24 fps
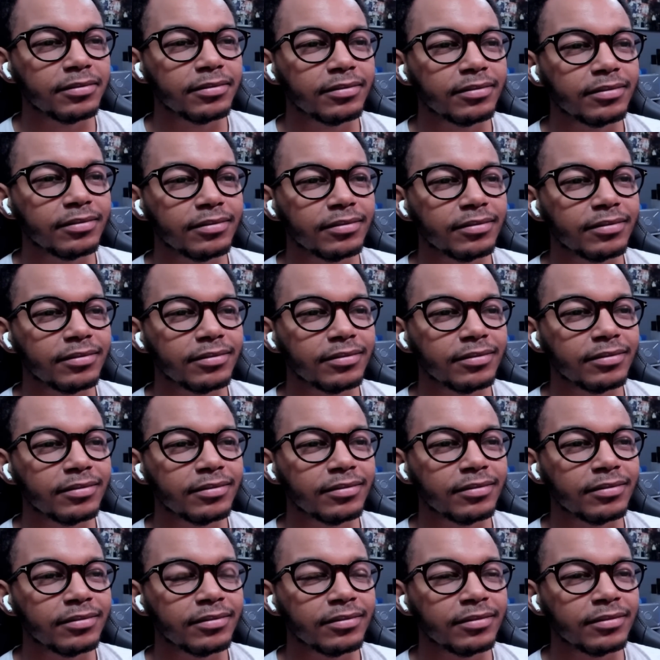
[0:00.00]
You could not have
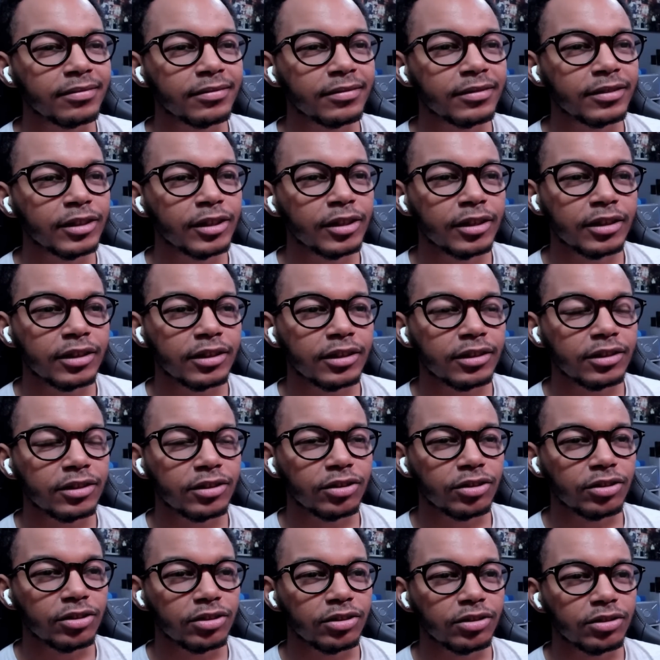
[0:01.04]
known.
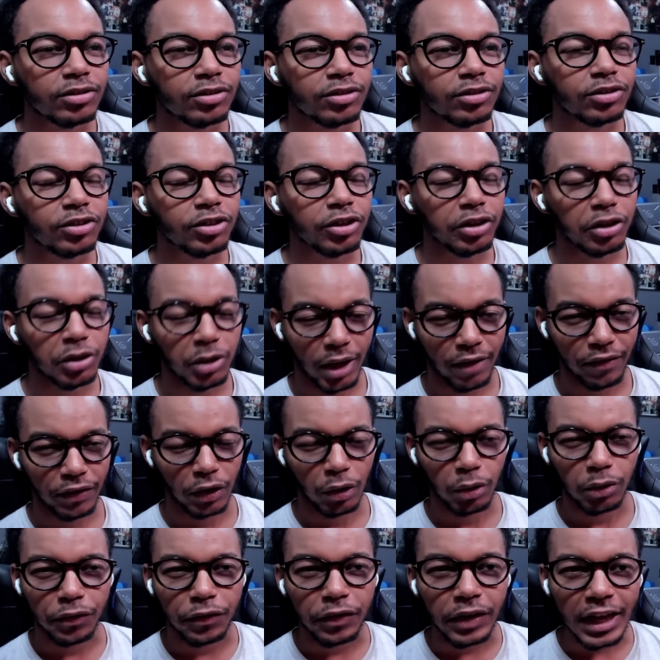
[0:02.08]
Surely you have an
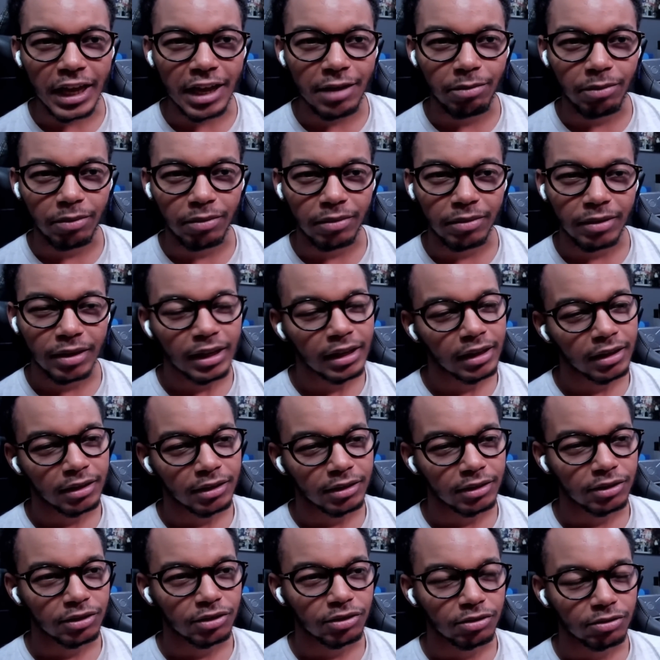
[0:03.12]
old flame. She died
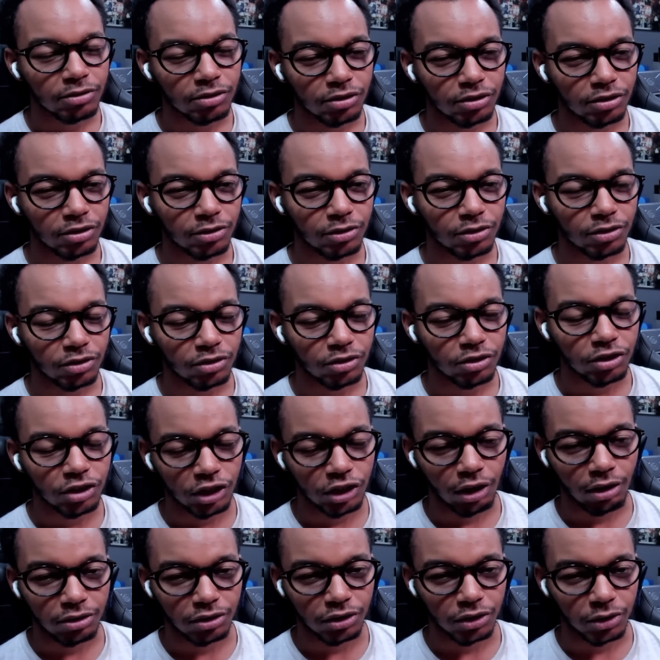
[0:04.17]
last year when her symbiote
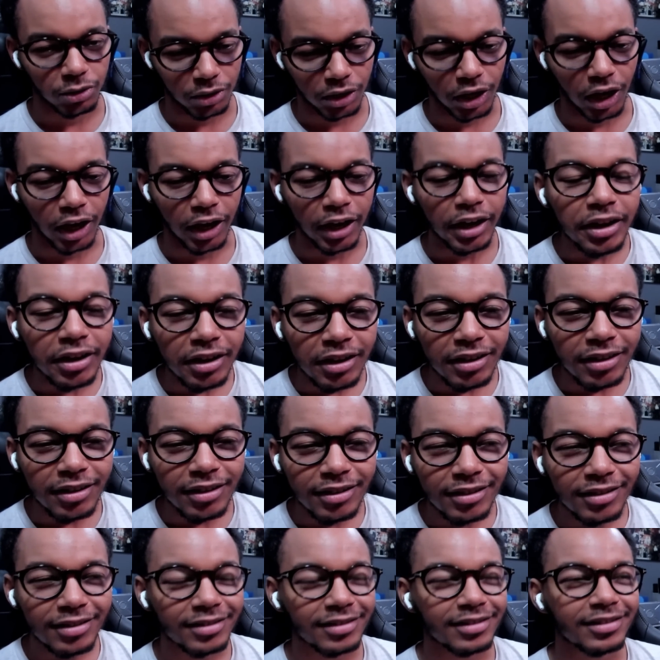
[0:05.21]
she was and was unable to
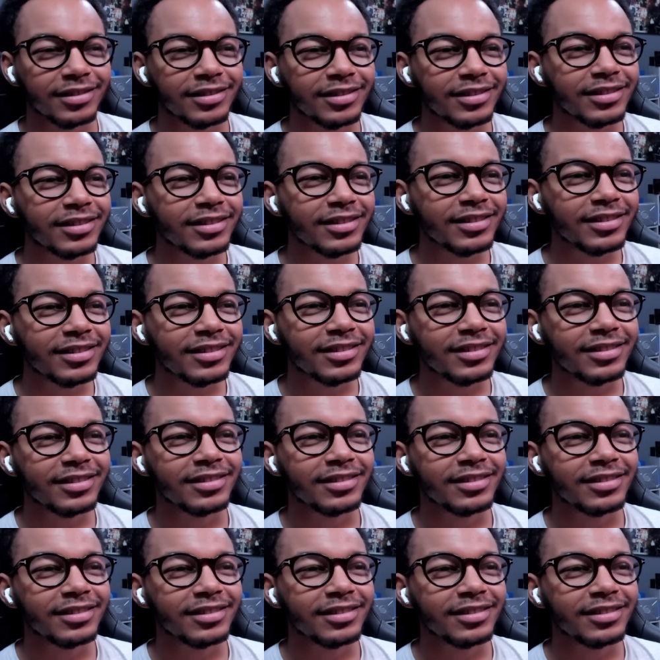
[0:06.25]
procure another.